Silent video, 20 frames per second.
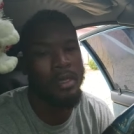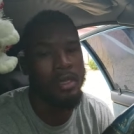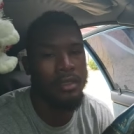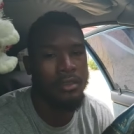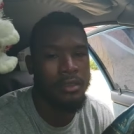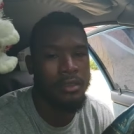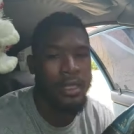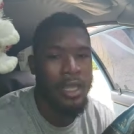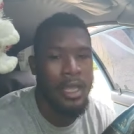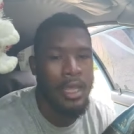
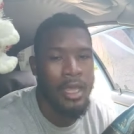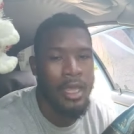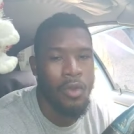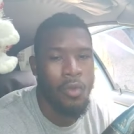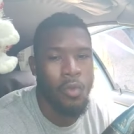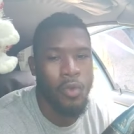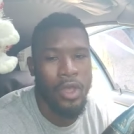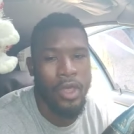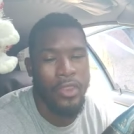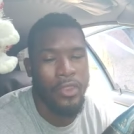bill,
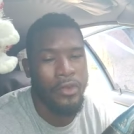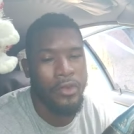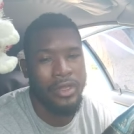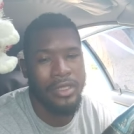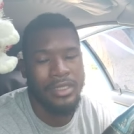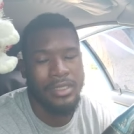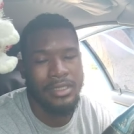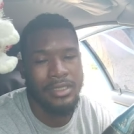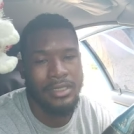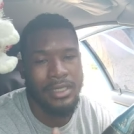whether
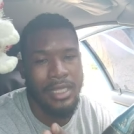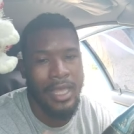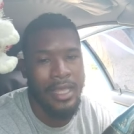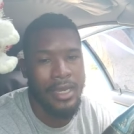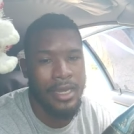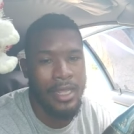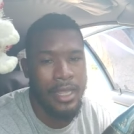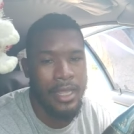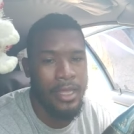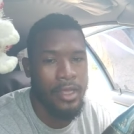it's
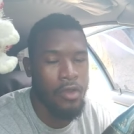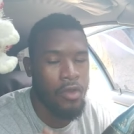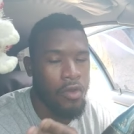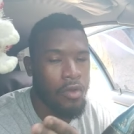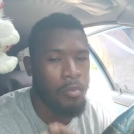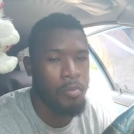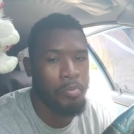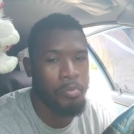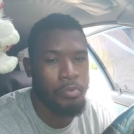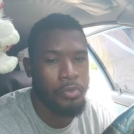NA
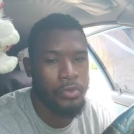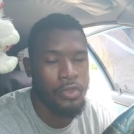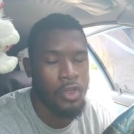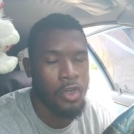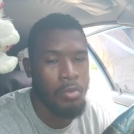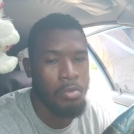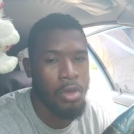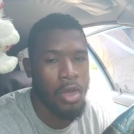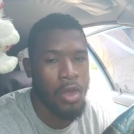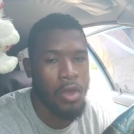or
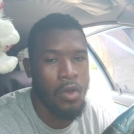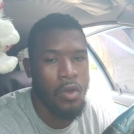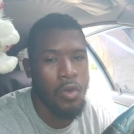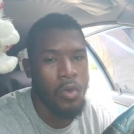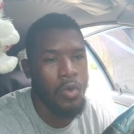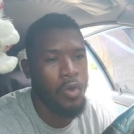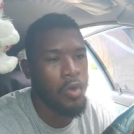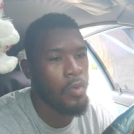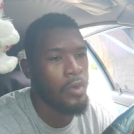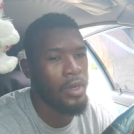turbo
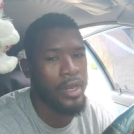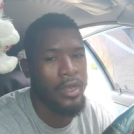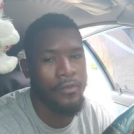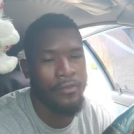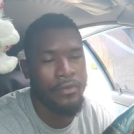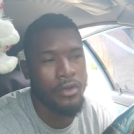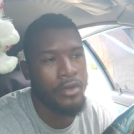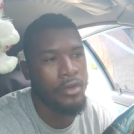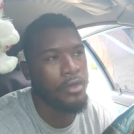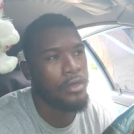or
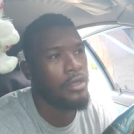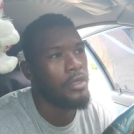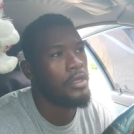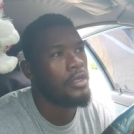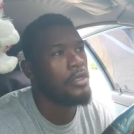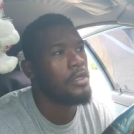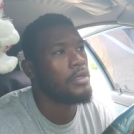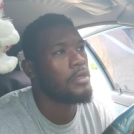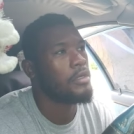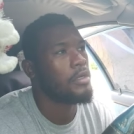whatever,
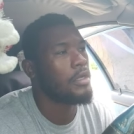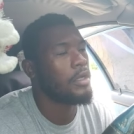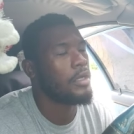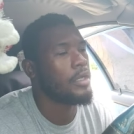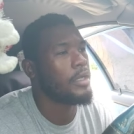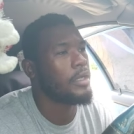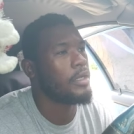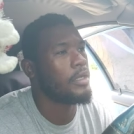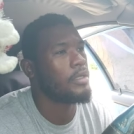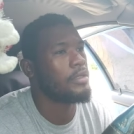
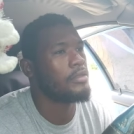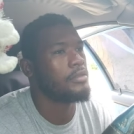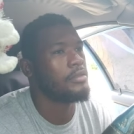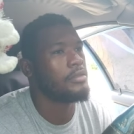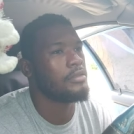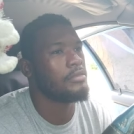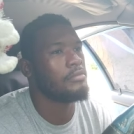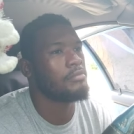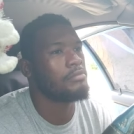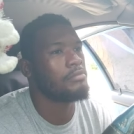
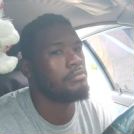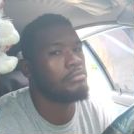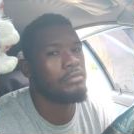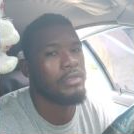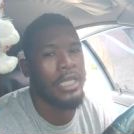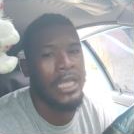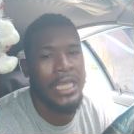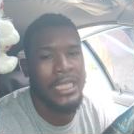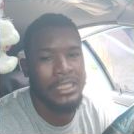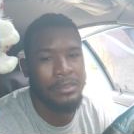and
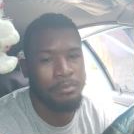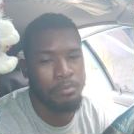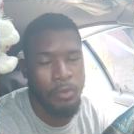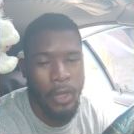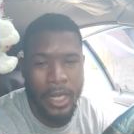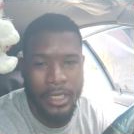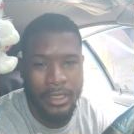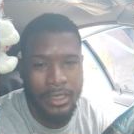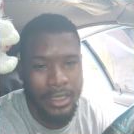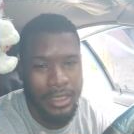it's
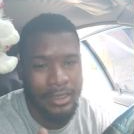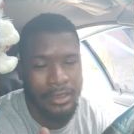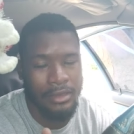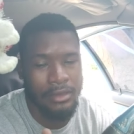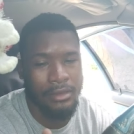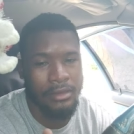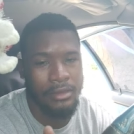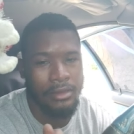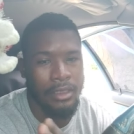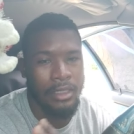practically
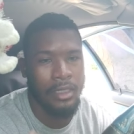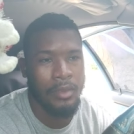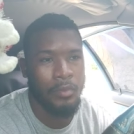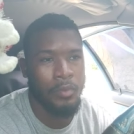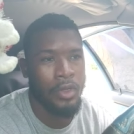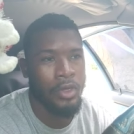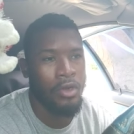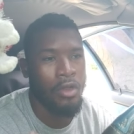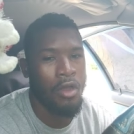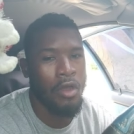
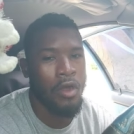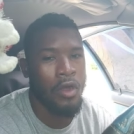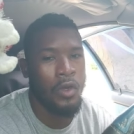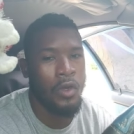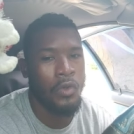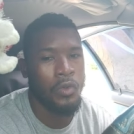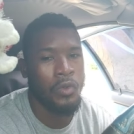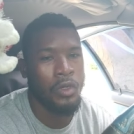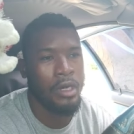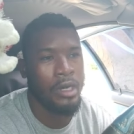um, on
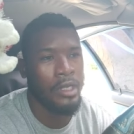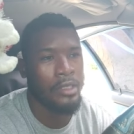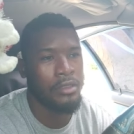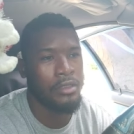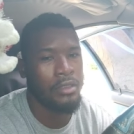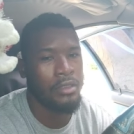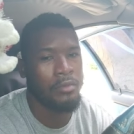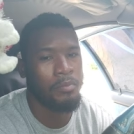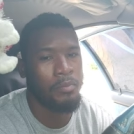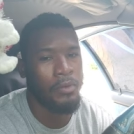all
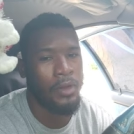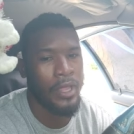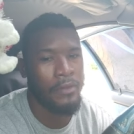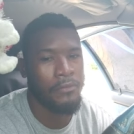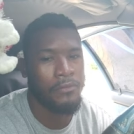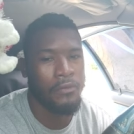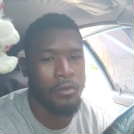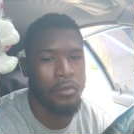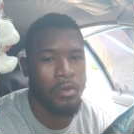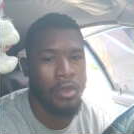other
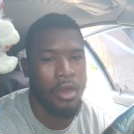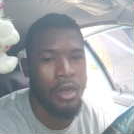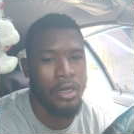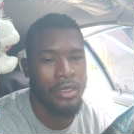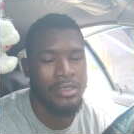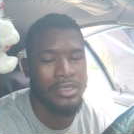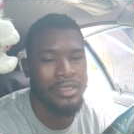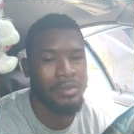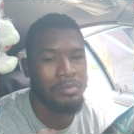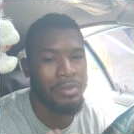platform
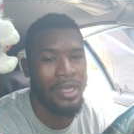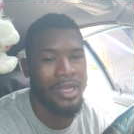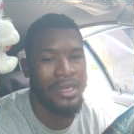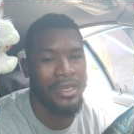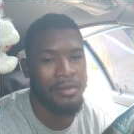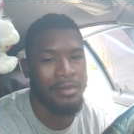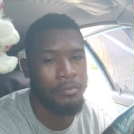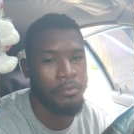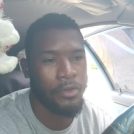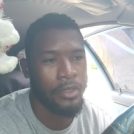cars, it's
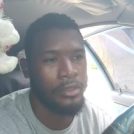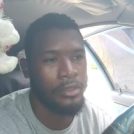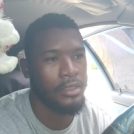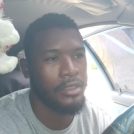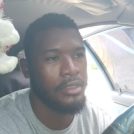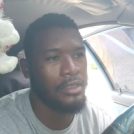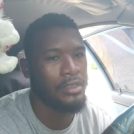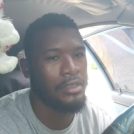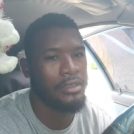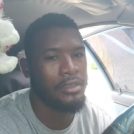practically,
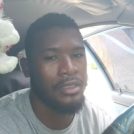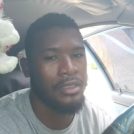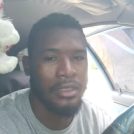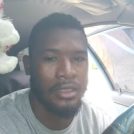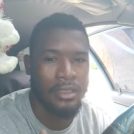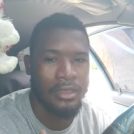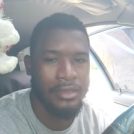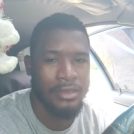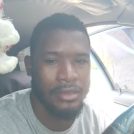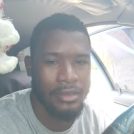practically
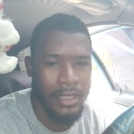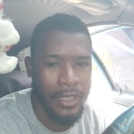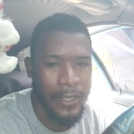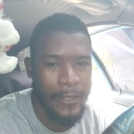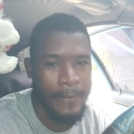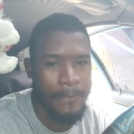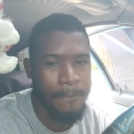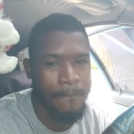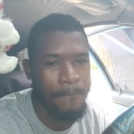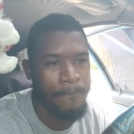the
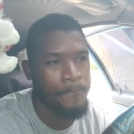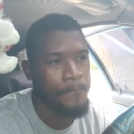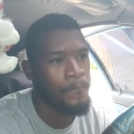same.